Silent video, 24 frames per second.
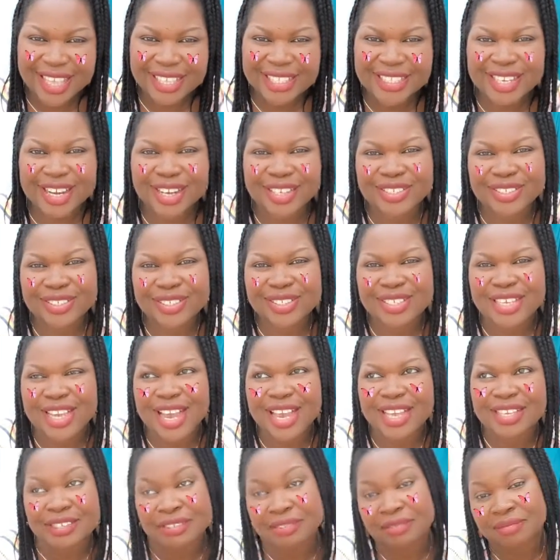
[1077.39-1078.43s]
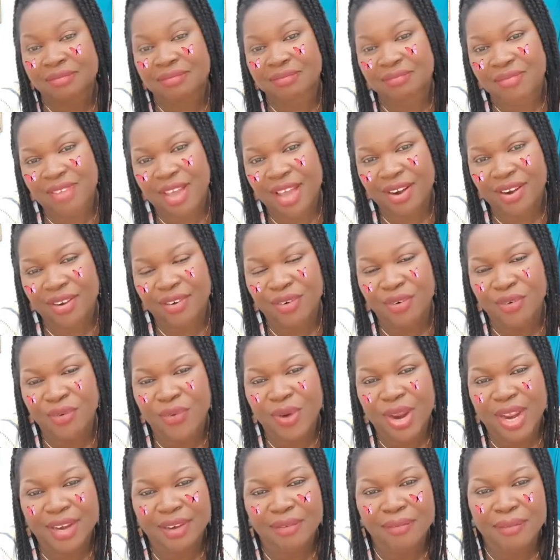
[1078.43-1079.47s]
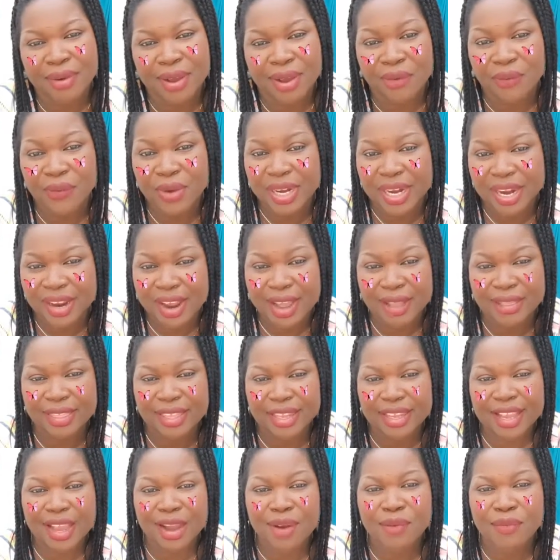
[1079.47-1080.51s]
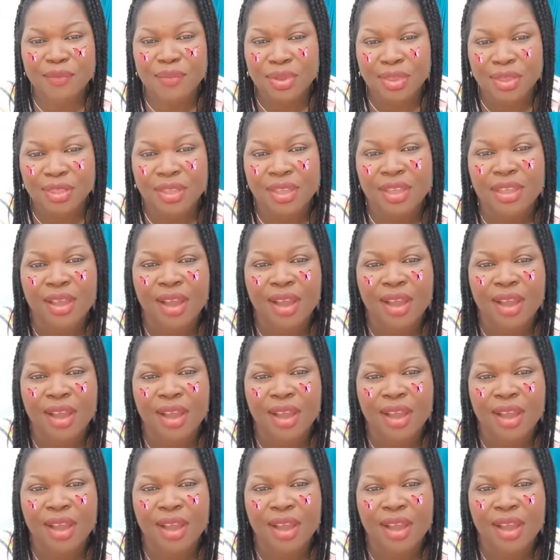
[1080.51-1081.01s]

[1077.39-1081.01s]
Talk to you guys, I don't know when, but when I think I'll be